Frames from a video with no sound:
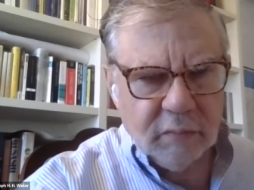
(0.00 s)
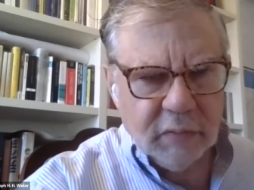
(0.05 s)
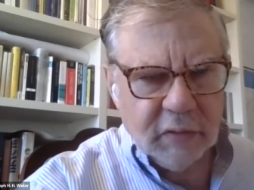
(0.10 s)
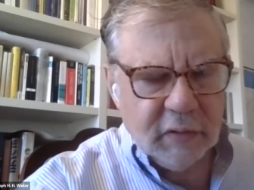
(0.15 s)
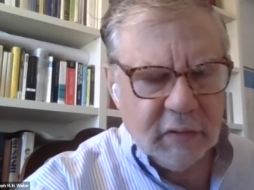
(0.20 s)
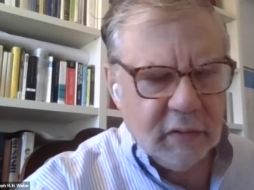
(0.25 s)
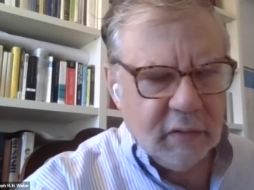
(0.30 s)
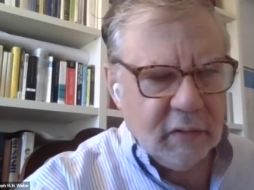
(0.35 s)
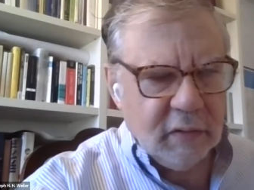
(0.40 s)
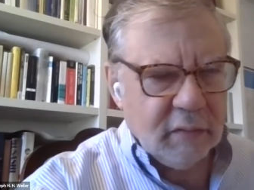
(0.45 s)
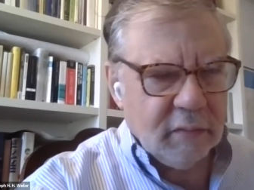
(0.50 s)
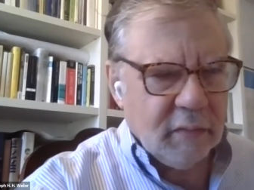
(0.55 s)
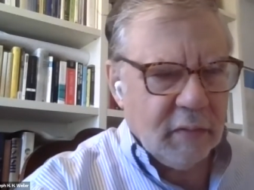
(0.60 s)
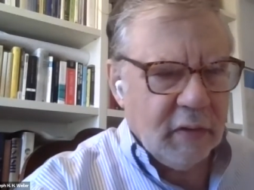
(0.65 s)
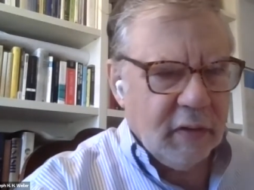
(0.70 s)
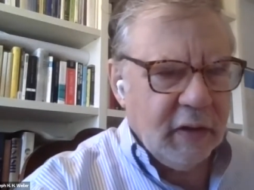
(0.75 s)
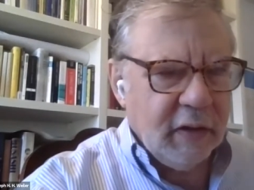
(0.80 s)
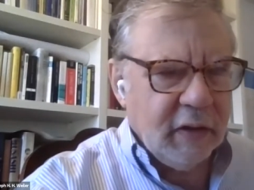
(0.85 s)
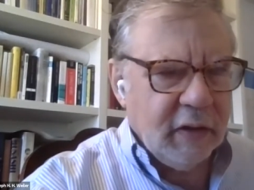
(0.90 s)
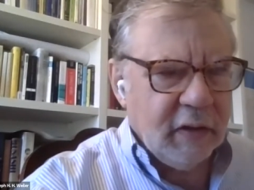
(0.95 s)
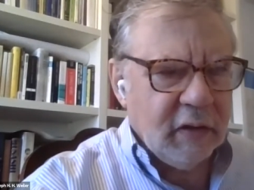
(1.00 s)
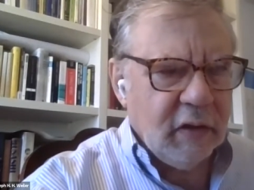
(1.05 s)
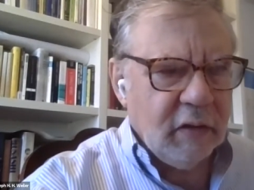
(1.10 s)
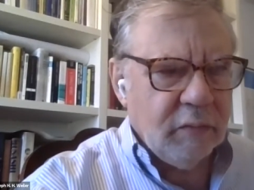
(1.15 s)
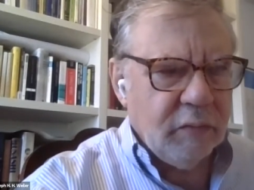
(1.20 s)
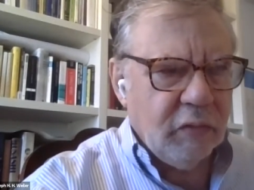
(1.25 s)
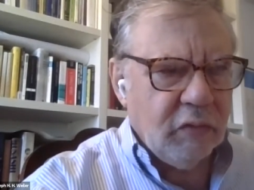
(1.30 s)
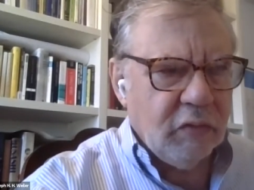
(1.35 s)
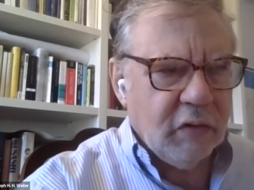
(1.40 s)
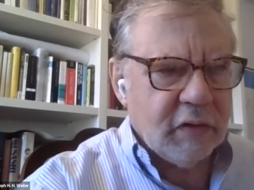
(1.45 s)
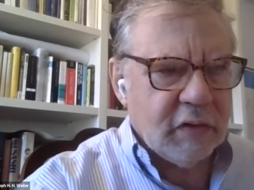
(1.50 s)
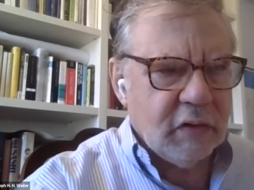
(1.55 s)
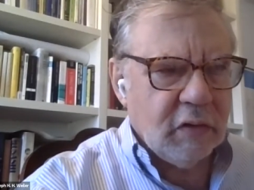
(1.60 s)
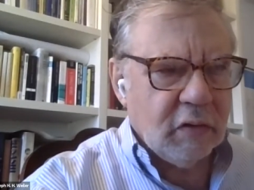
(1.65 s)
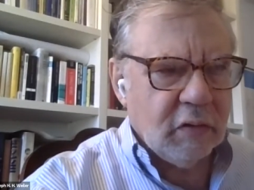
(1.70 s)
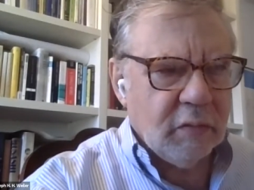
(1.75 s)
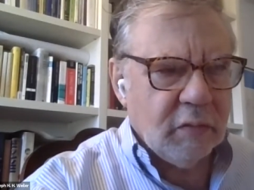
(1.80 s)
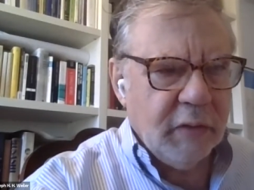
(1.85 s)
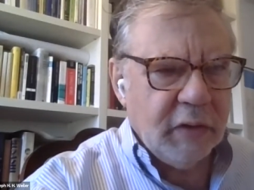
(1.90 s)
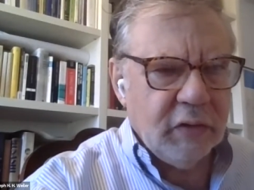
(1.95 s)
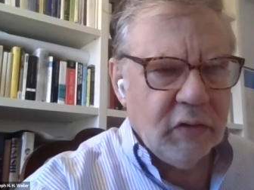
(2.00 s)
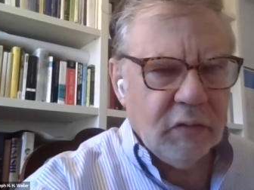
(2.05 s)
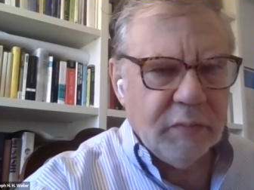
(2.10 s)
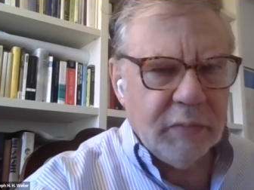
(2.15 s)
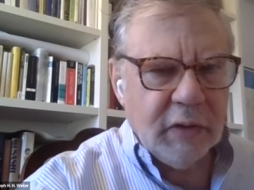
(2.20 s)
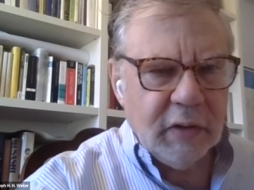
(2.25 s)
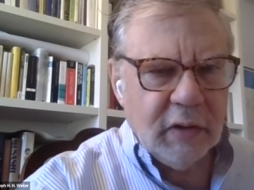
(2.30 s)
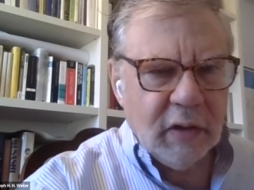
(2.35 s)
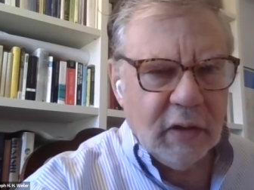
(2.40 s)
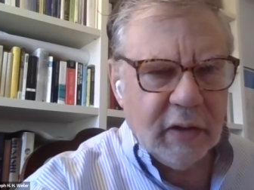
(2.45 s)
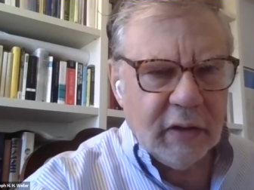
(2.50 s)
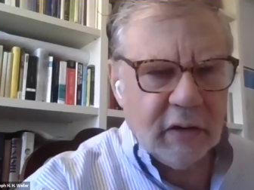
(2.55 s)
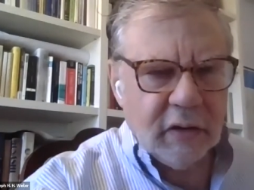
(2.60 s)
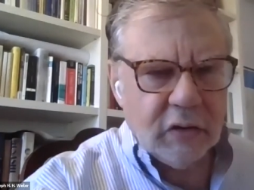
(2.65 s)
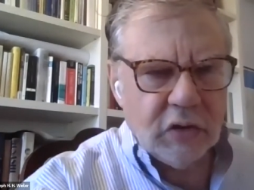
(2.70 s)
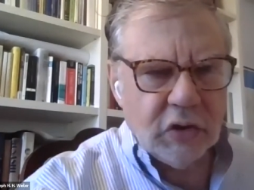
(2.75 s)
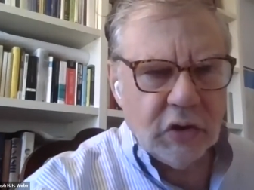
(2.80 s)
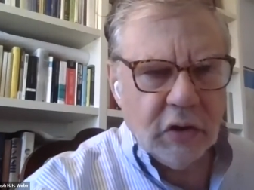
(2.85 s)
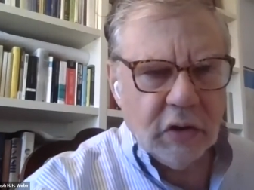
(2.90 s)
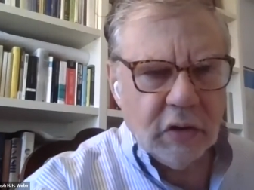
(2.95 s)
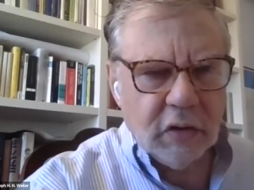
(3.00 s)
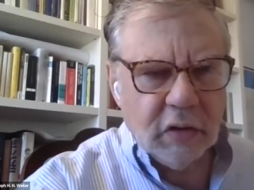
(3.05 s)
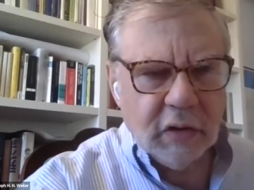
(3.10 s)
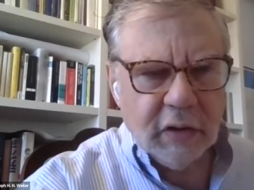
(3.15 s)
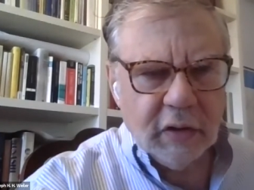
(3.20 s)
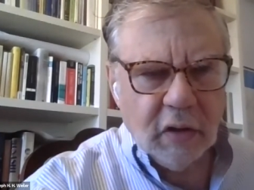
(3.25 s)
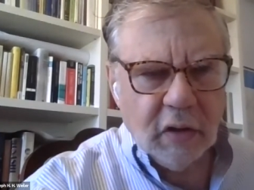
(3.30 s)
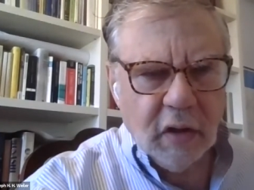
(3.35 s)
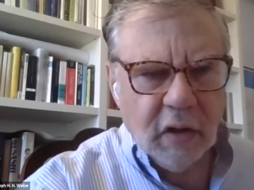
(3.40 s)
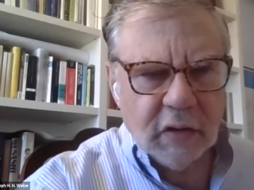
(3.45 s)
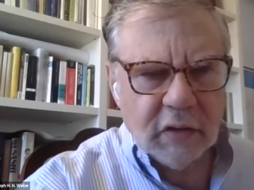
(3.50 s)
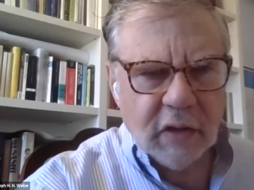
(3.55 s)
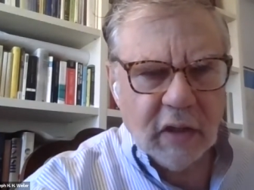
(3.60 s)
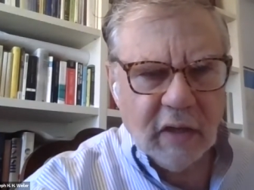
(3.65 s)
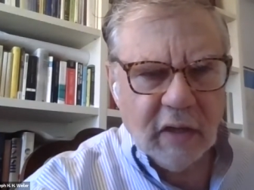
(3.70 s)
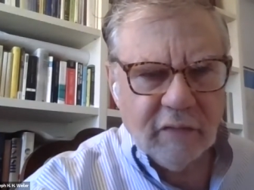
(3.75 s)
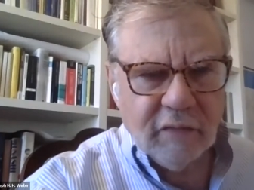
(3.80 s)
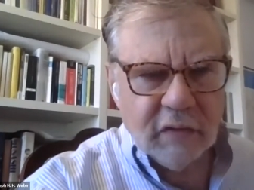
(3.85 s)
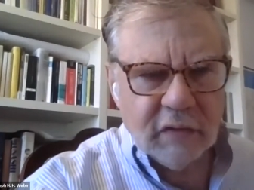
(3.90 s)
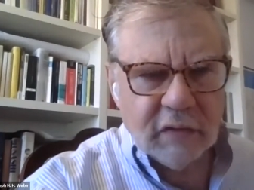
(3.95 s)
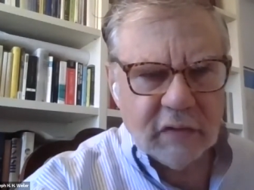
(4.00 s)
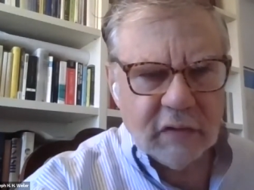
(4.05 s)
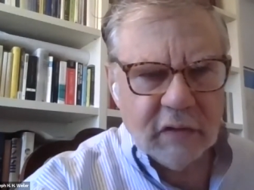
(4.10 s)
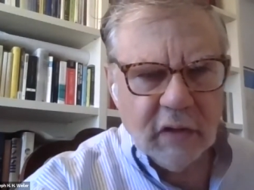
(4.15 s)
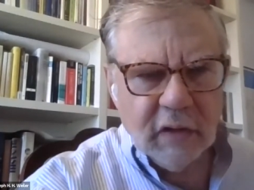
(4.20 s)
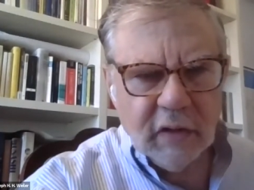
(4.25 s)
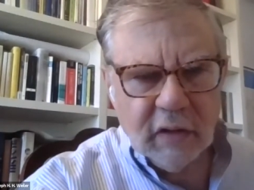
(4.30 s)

But an edited book is not meant to be like a journal in hardcovers